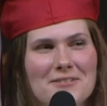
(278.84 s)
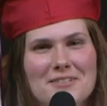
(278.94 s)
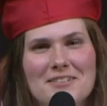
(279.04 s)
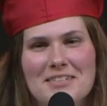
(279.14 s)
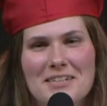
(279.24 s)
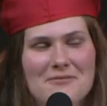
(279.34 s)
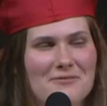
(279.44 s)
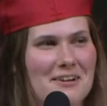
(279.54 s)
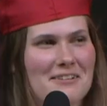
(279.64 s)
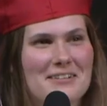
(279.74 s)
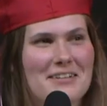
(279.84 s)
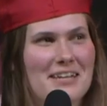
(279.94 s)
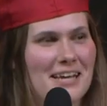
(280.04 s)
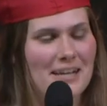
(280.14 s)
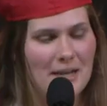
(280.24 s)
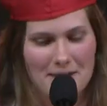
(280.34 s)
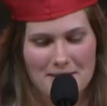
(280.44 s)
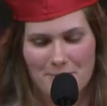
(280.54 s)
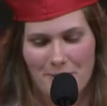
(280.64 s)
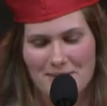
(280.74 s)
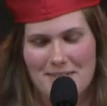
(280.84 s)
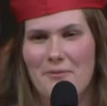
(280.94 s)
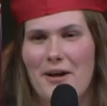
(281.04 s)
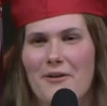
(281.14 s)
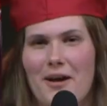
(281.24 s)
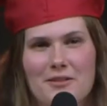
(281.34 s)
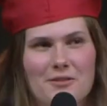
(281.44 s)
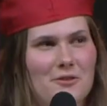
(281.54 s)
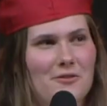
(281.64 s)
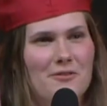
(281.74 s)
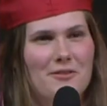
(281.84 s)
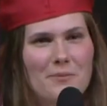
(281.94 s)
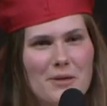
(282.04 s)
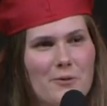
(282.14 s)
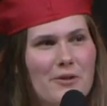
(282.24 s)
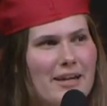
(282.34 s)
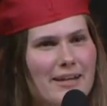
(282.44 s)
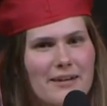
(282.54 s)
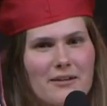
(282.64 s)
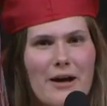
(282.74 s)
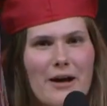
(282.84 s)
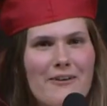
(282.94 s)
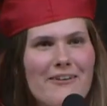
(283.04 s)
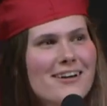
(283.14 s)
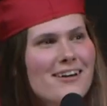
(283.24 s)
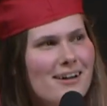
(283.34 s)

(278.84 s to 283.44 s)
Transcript: usually very good at expressing my gratitude for the people that I care about,